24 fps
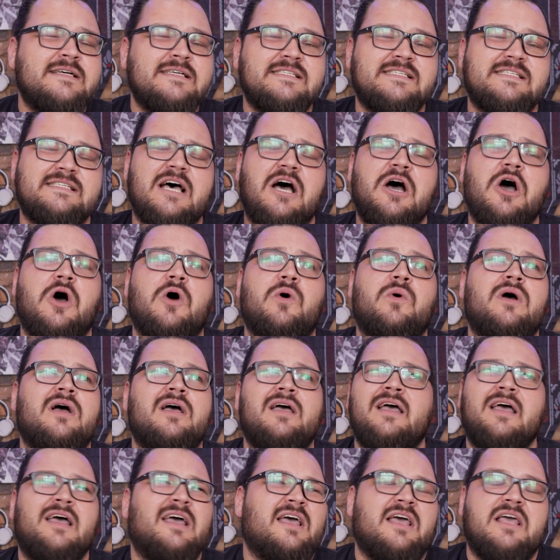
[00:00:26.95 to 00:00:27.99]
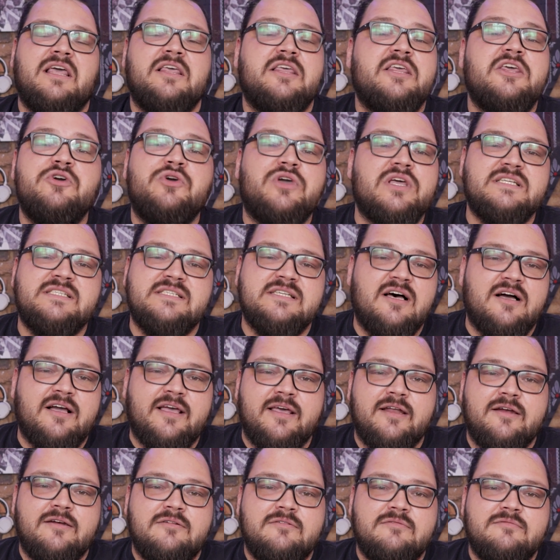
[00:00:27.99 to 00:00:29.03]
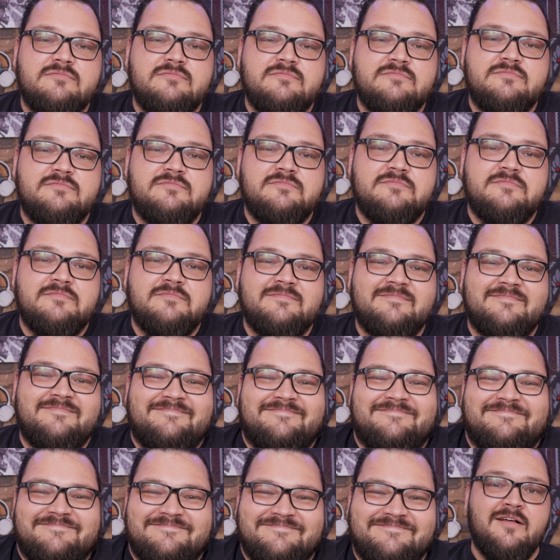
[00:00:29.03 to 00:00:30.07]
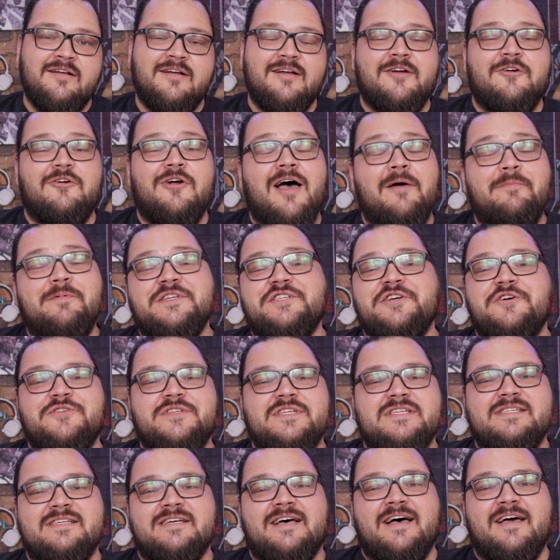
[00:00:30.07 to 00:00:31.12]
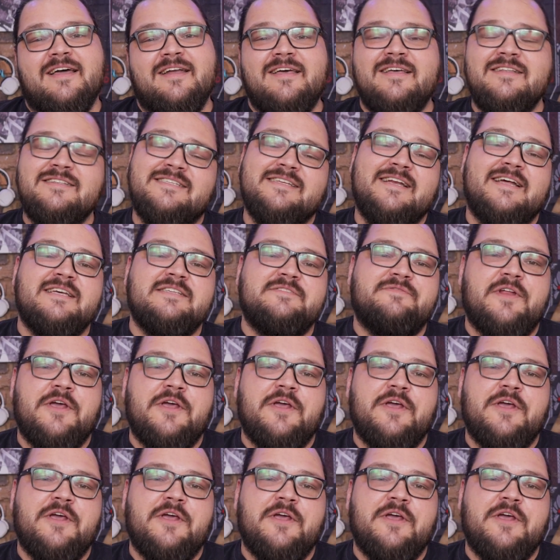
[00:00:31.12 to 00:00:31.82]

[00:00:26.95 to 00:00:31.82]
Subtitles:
So, you can suck it. Crappy jokes aside, in today's